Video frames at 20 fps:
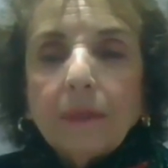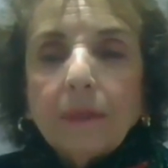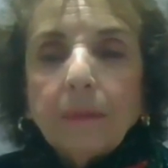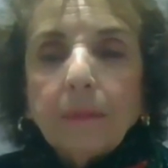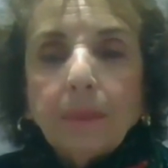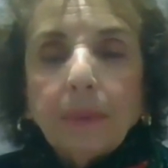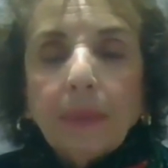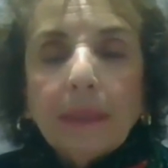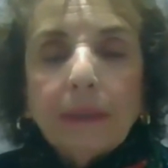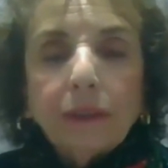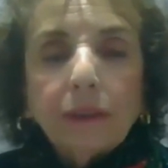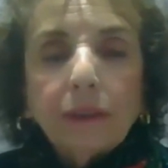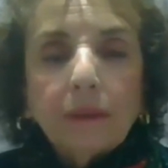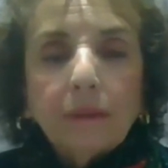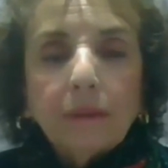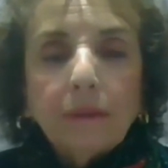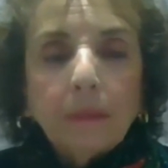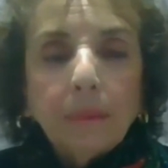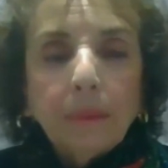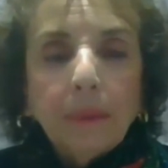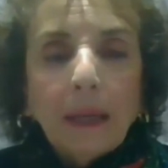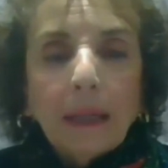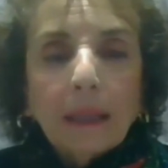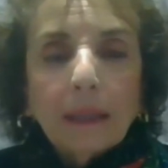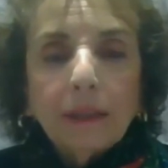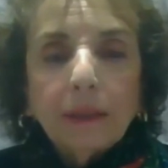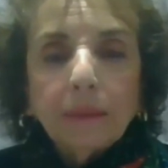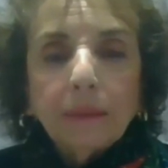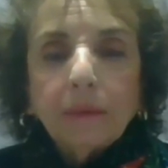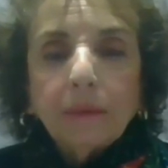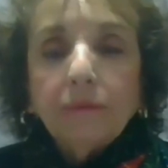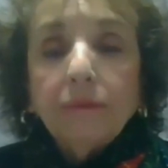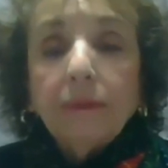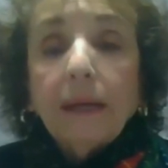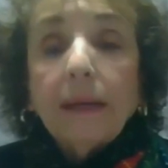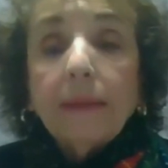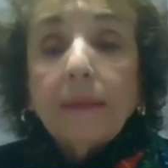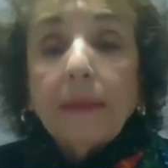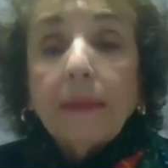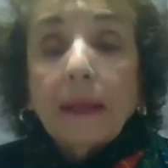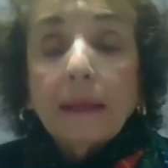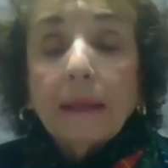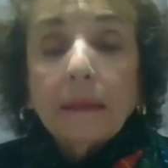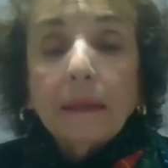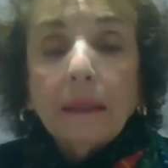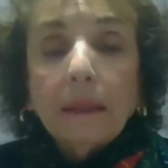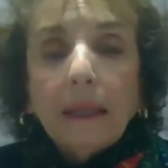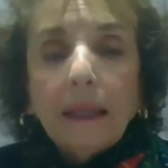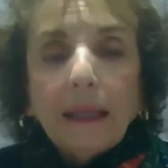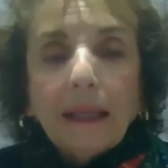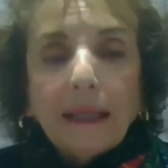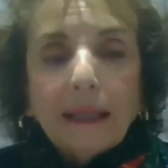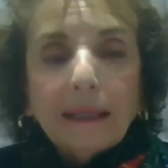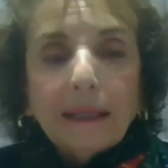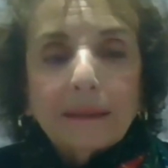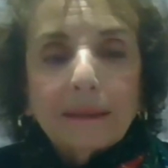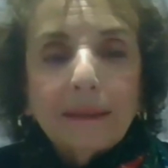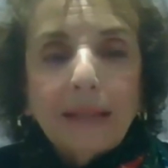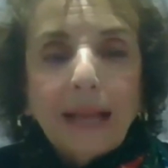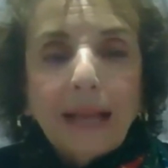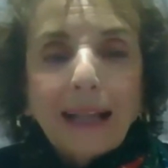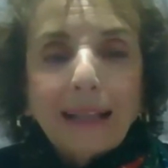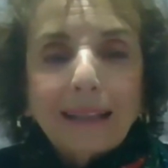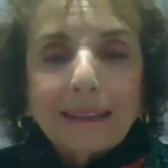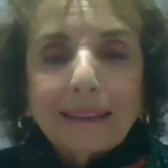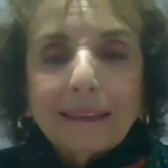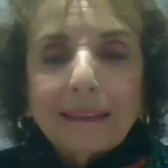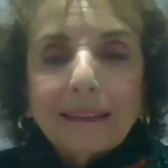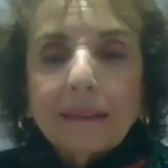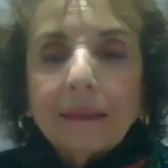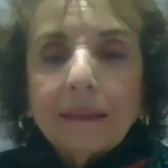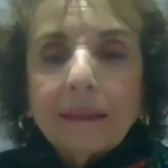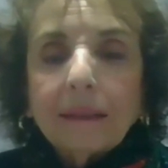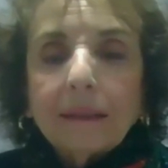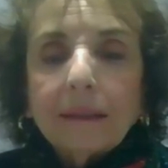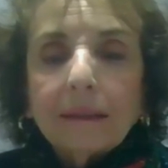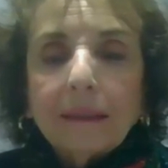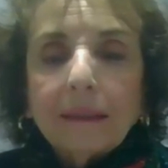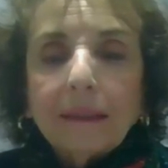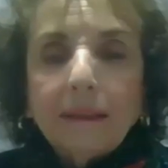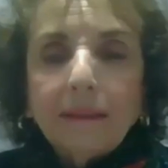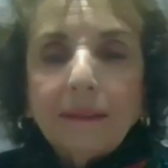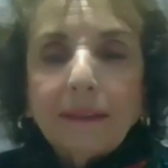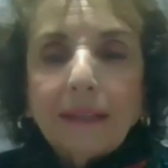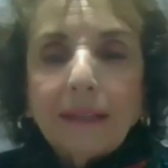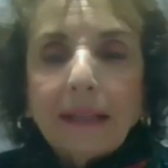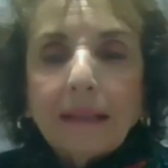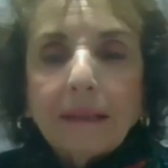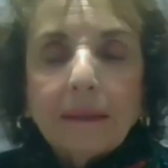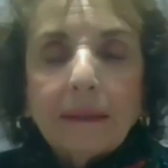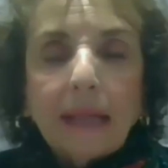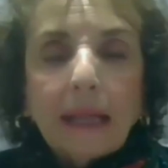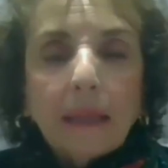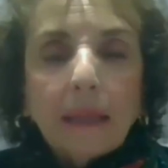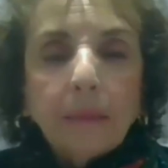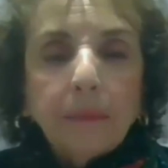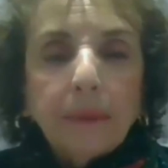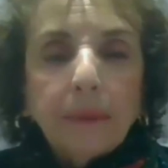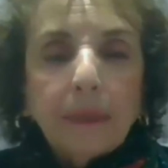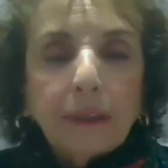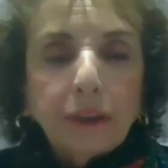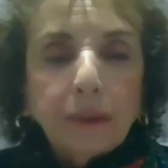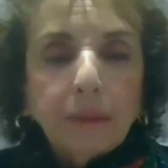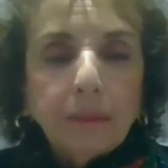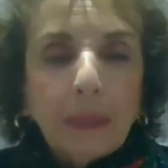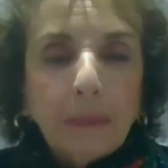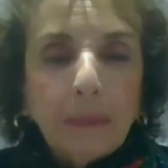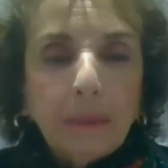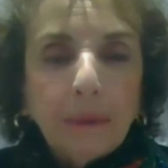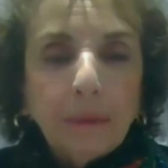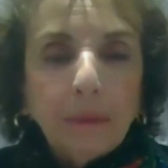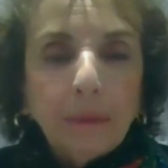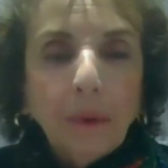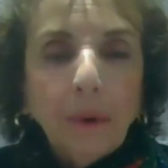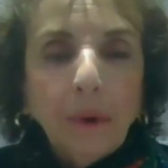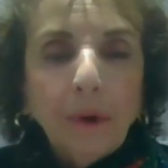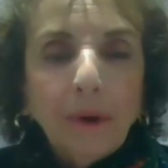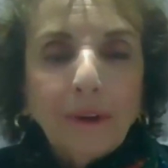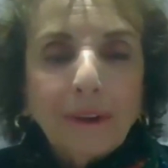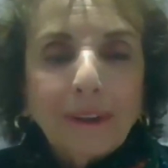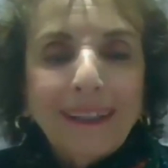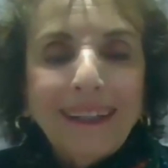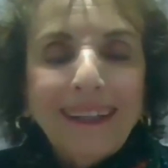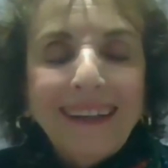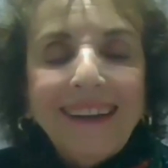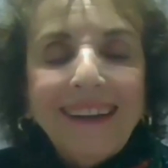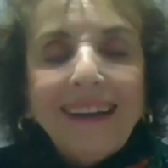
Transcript: impression of the Bronx, you will find that it's not it, that that impression may be wrong.